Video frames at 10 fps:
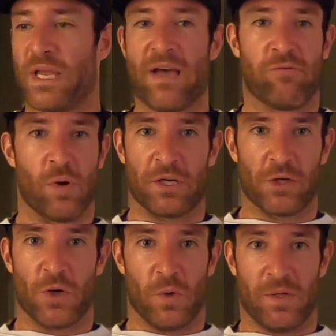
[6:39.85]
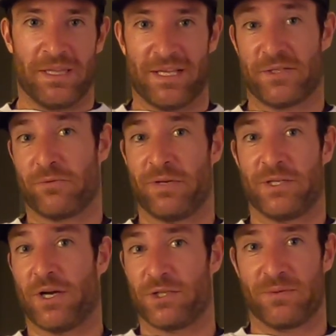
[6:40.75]
We have one goal, and that's to
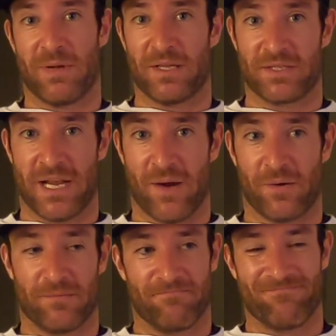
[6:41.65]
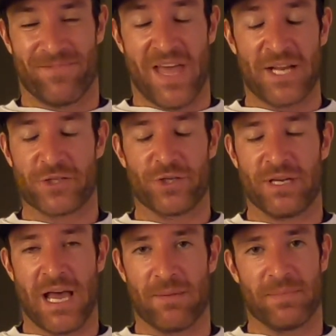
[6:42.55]
reach 100 miles an hour. That
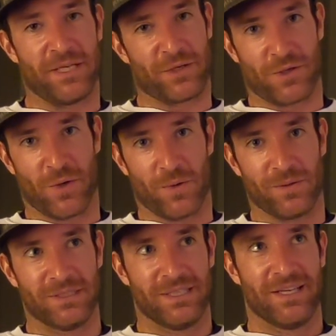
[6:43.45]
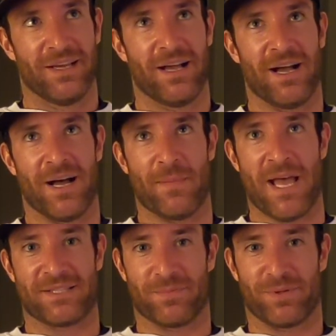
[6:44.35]
should not be your goal.
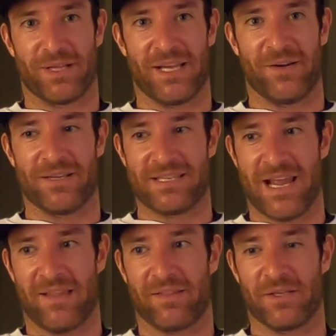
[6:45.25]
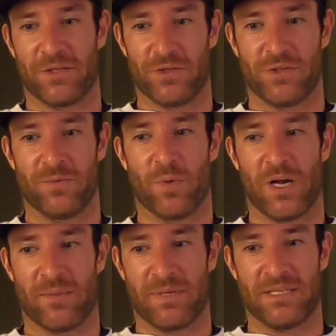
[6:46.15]
As a player, as an athlete, you should
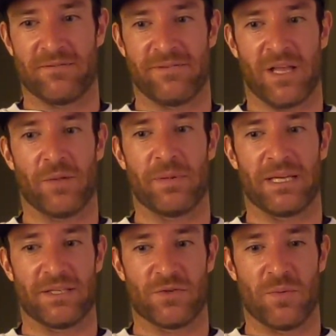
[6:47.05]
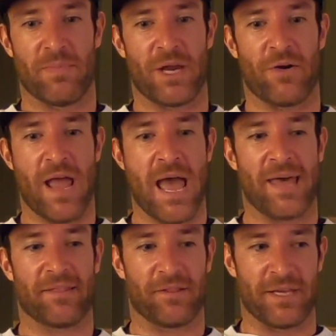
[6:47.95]
want to be developing into a better
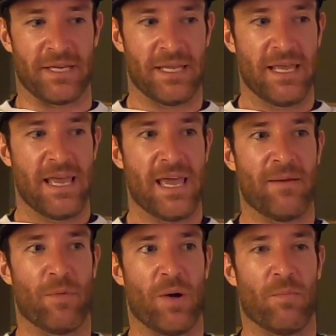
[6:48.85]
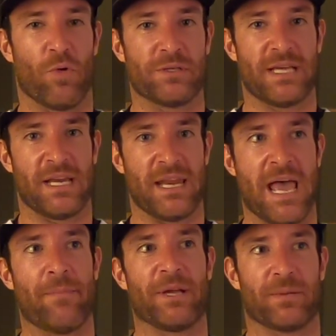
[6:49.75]
athlete and a more
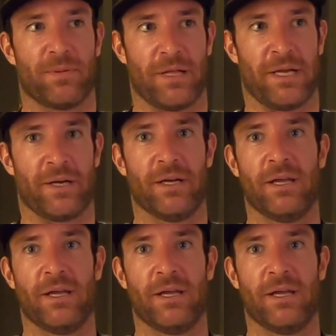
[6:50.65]
dynamic player.